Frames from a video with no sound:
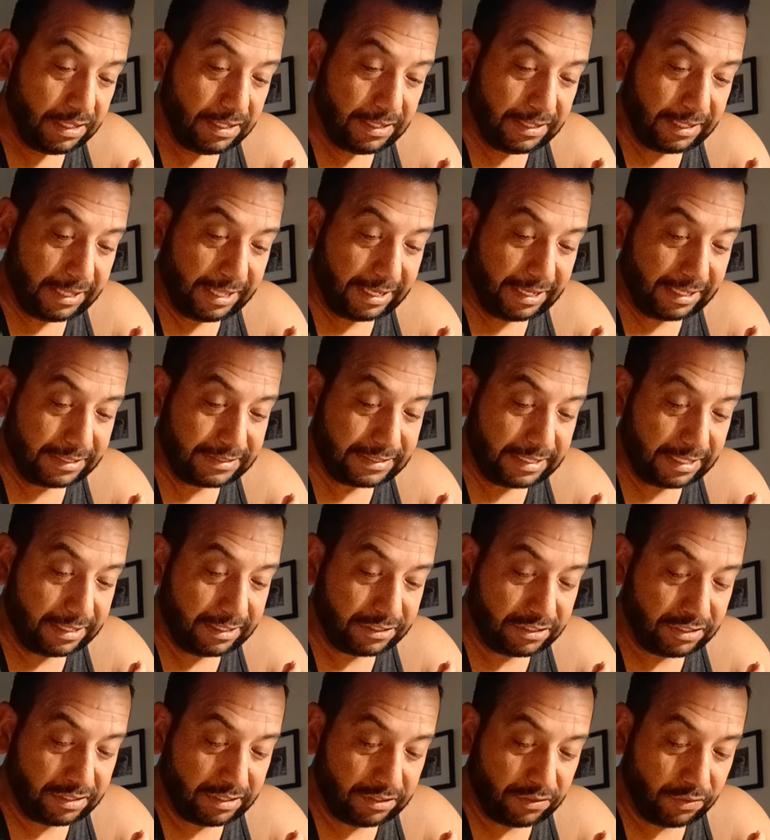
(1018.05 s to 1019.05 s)
Like I said,
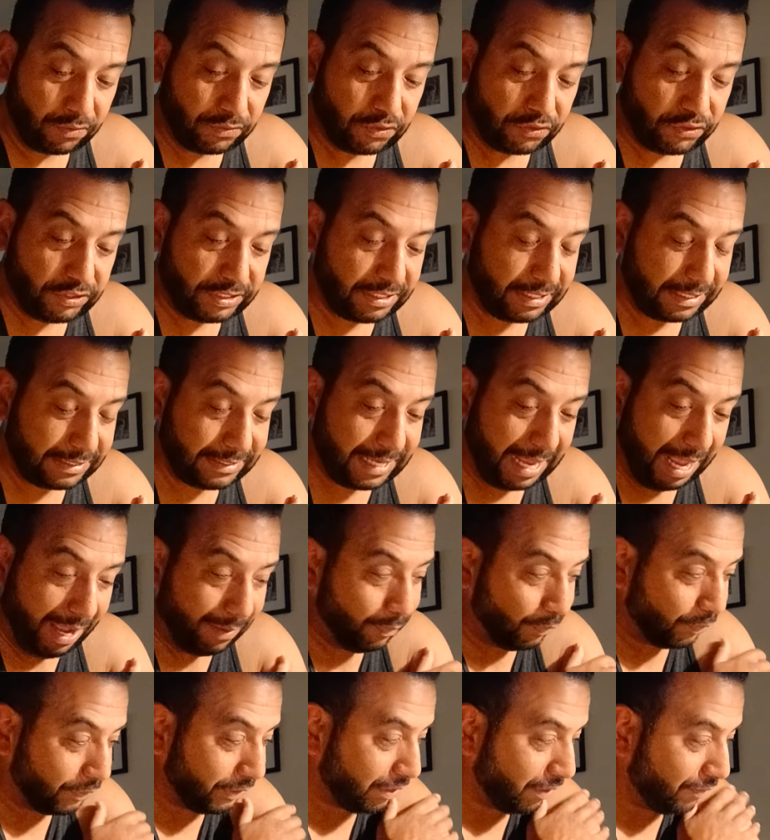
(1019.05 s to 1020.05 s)
those are just
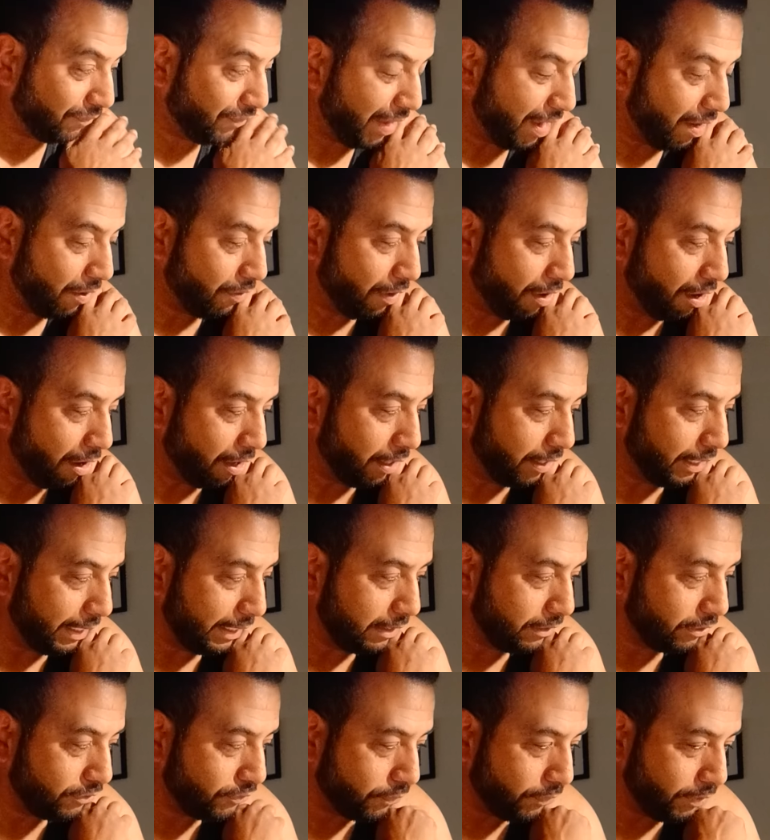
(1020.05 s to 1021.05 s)
examples of how hard it
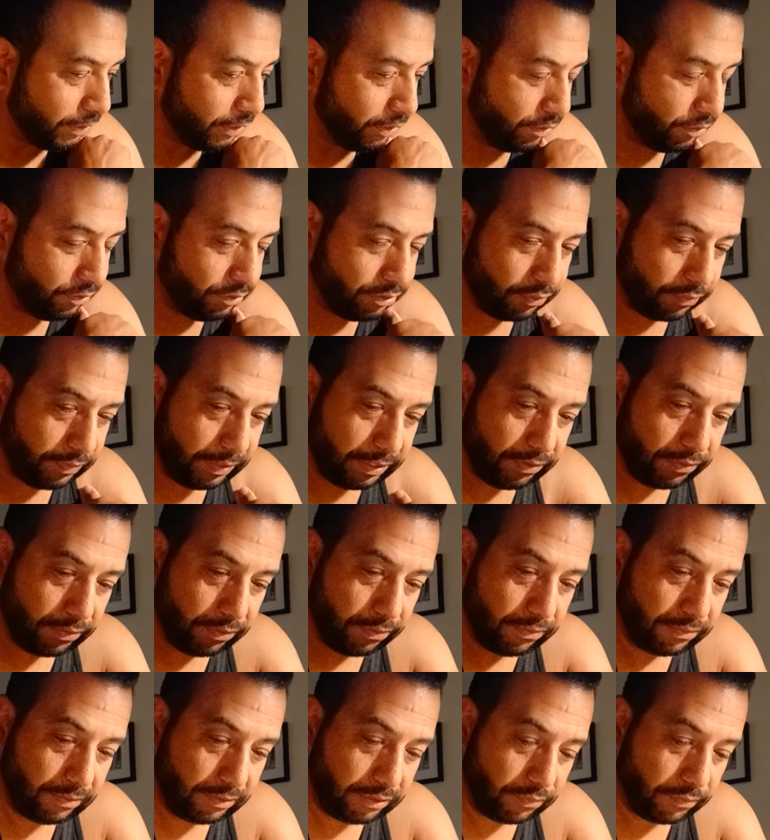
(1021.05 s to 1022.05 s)
is to
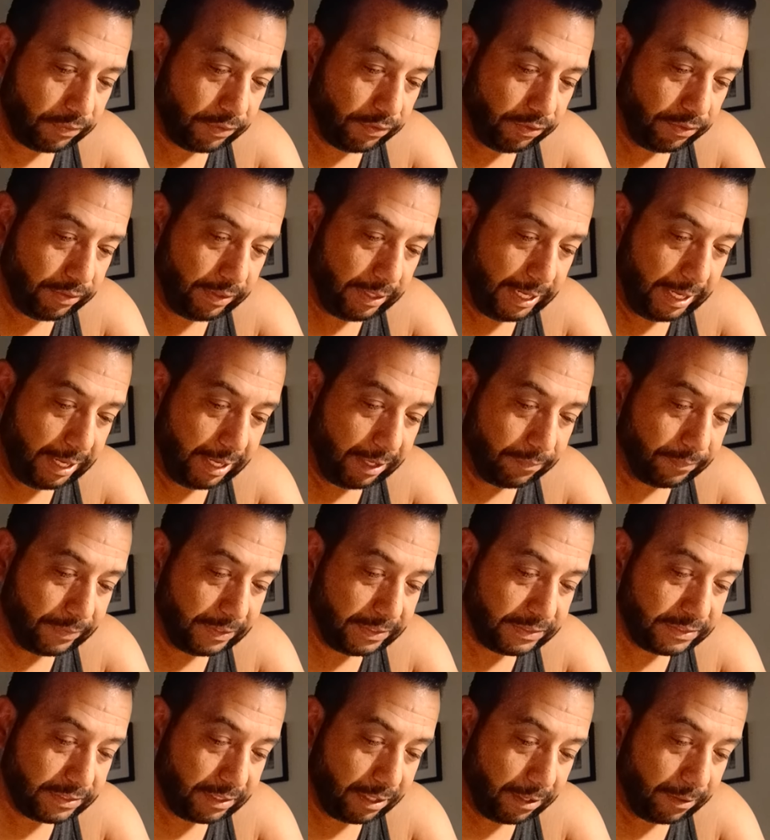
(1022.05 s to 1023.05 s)
recruit. The recruiting game
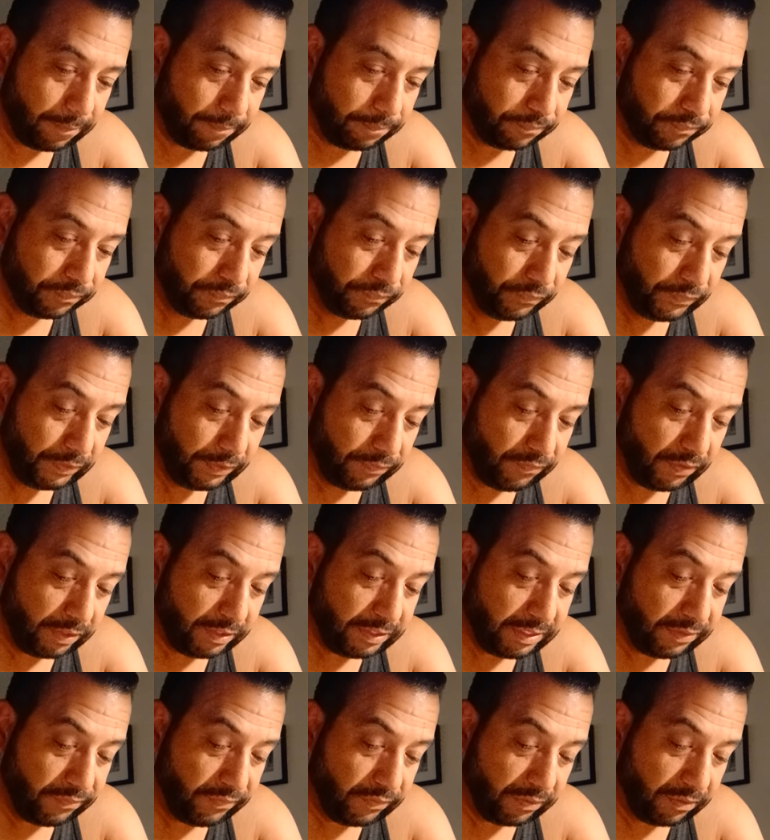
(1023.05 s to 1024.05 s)
is very
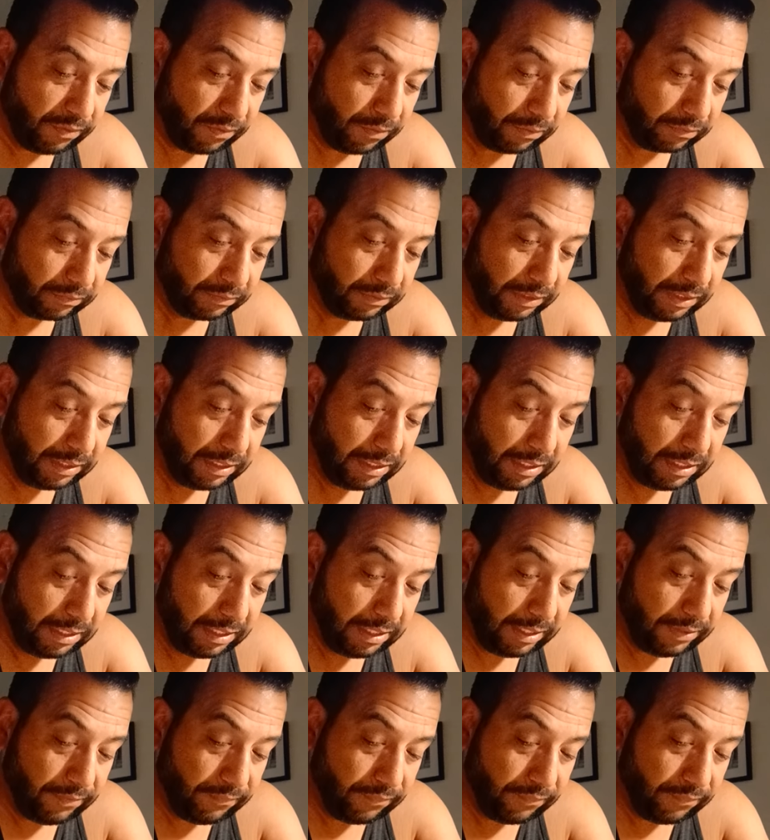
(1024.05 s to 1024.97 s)
difficult for